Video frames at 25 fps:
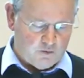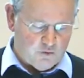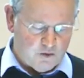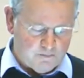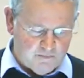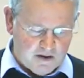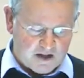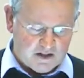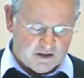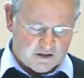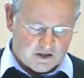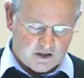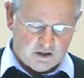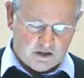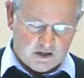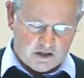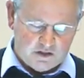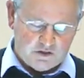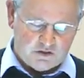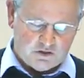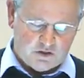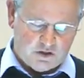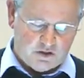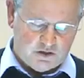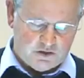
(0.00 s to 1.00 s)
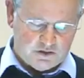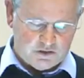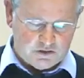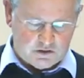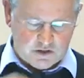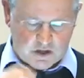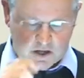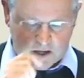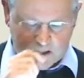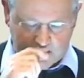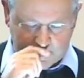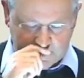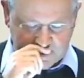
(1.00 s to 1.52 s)
rebelling against
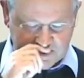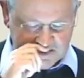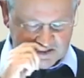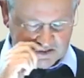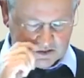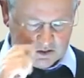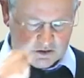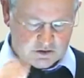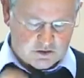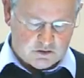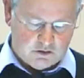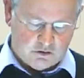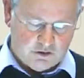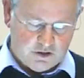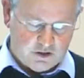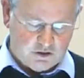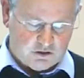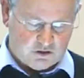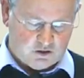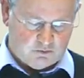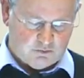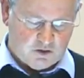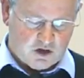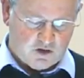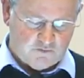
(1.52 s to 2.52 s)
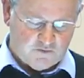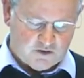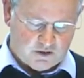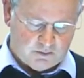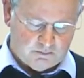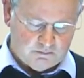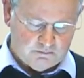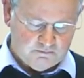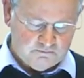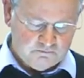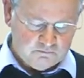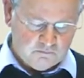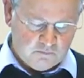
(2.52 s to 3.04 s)
his leadership over
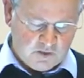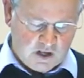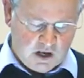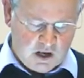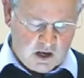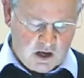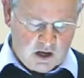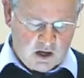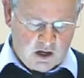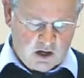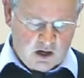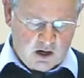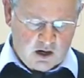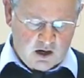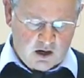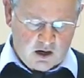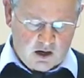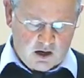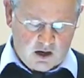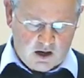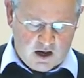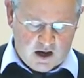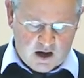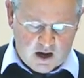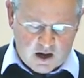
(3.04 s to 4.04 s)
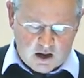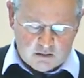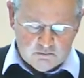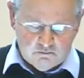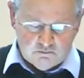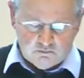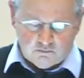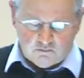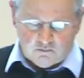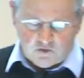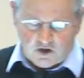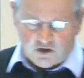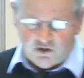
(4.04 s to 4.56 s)

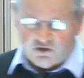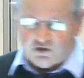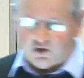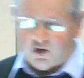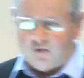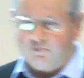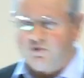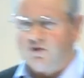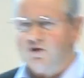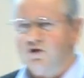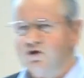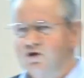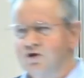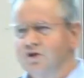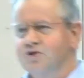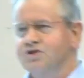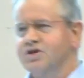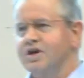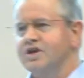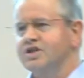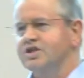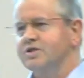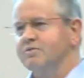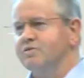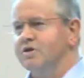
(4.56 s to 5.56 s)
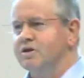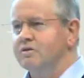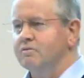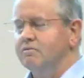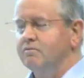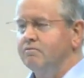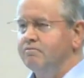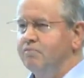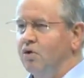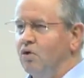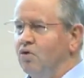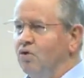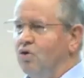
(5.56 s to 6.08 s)
them. In terms of the New
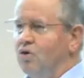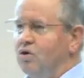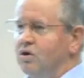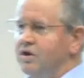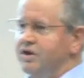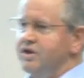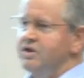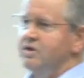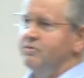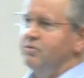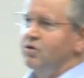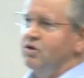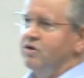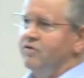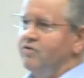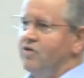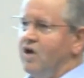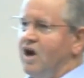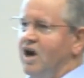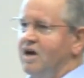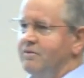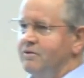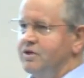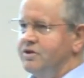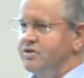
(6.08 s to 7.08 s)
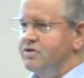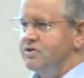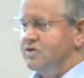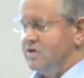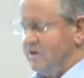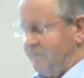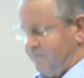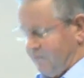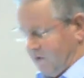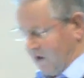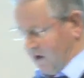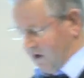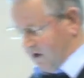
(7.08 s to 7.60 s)
Testament, Paul in the book of
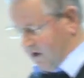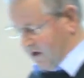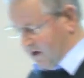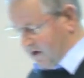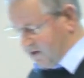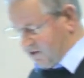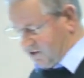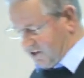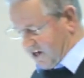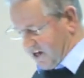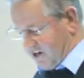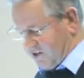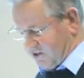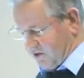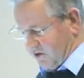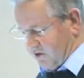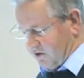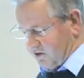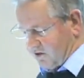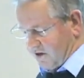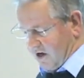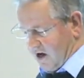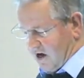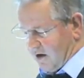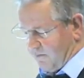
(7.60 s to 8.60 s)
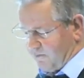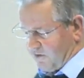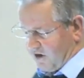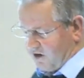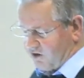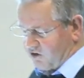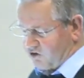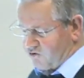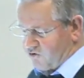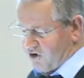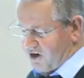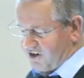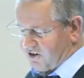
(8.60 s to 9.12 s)
Romans says that
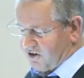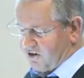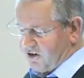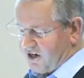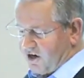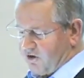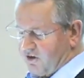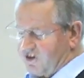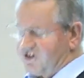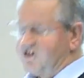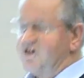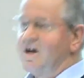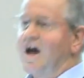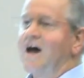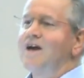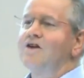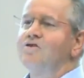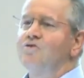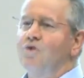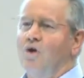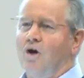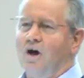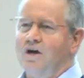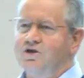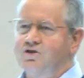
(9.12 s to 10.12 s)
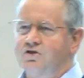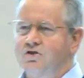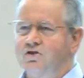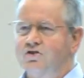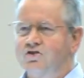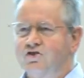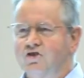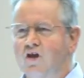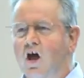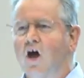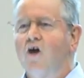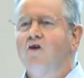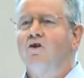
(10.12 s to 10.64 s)
it is written, there is none
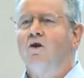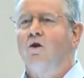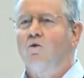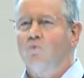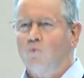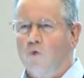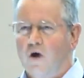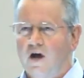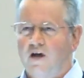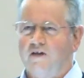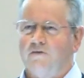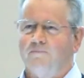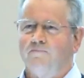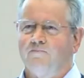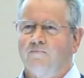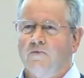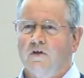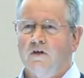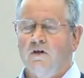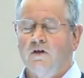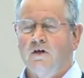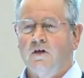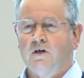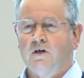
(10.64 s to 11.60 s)
righteous, no, not one.